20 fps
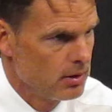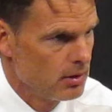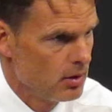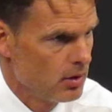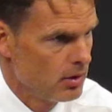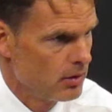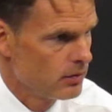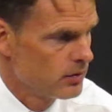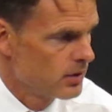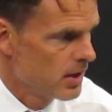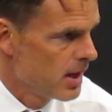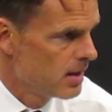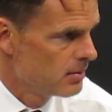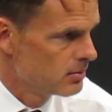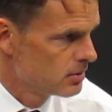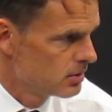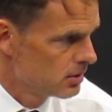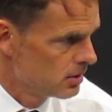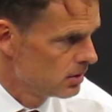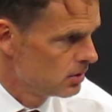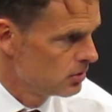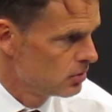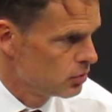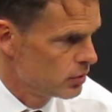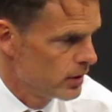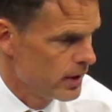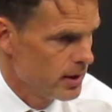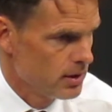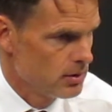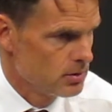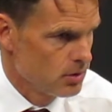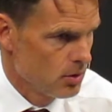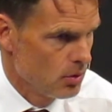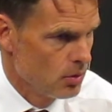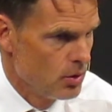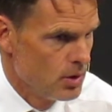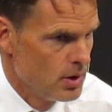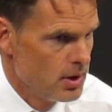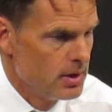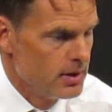a lot of times together.
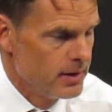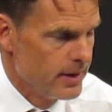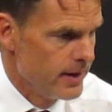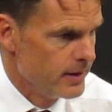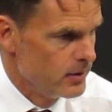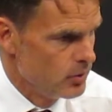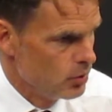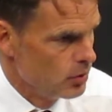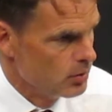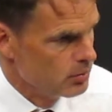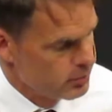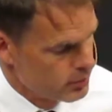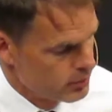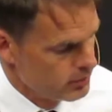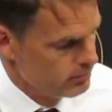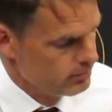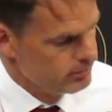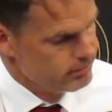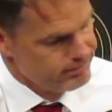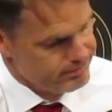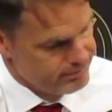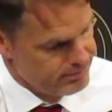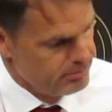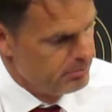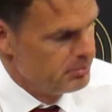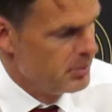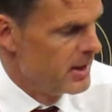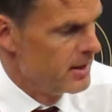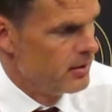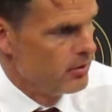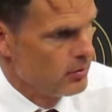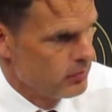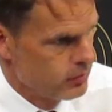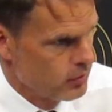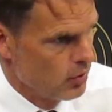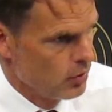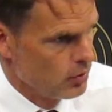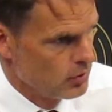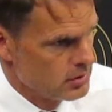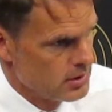So they do it better, of
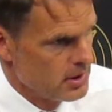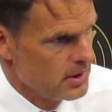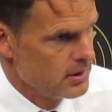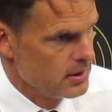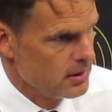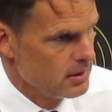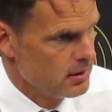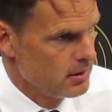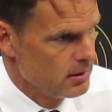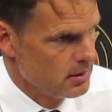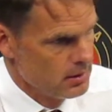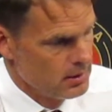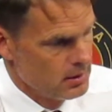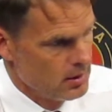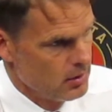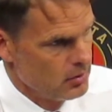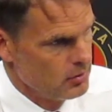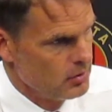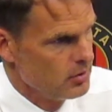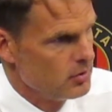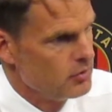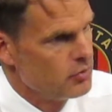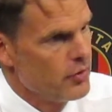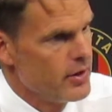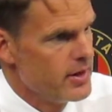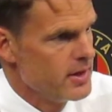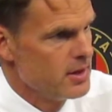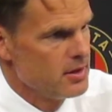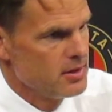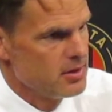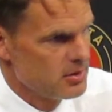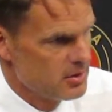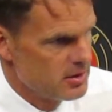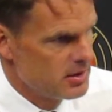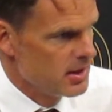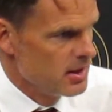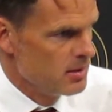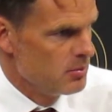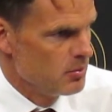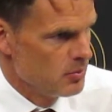course, than, you know, the training
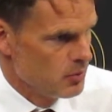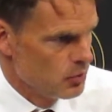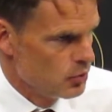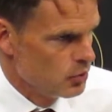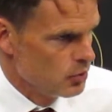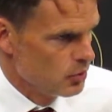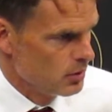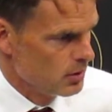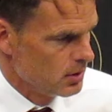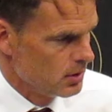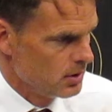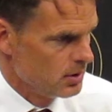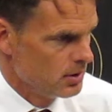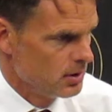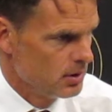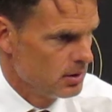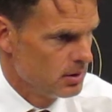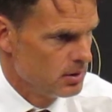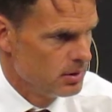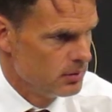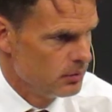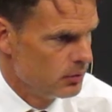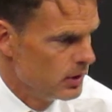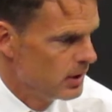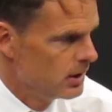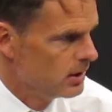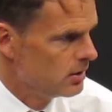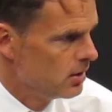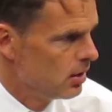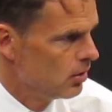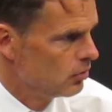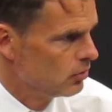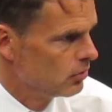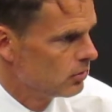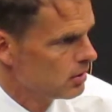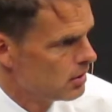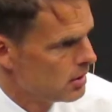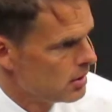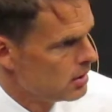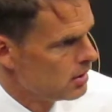team who really don't.
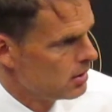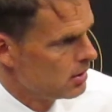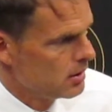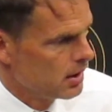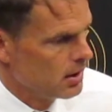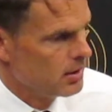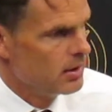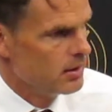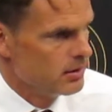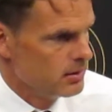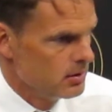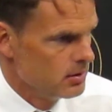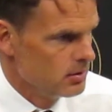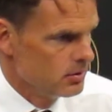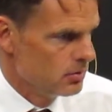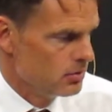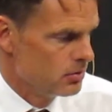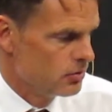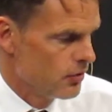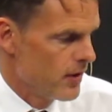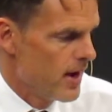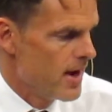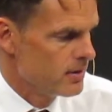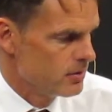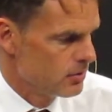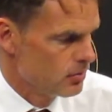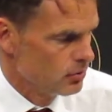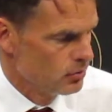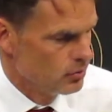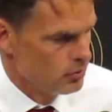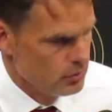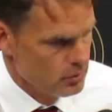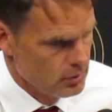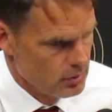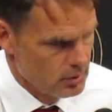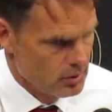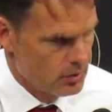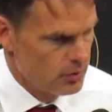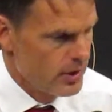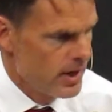That you try
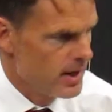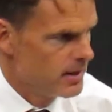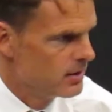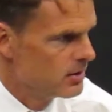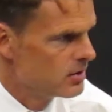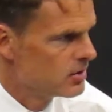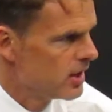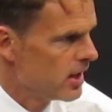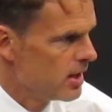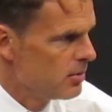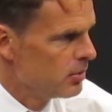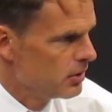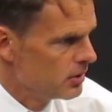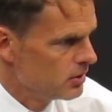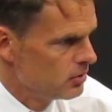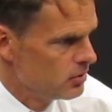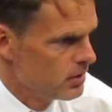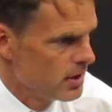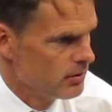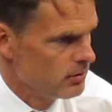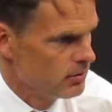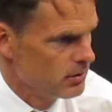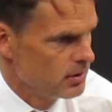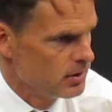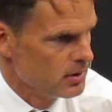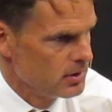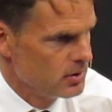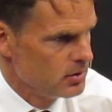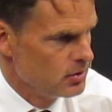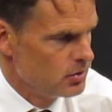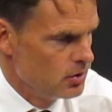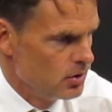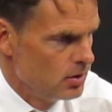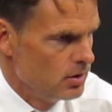to create the same, but you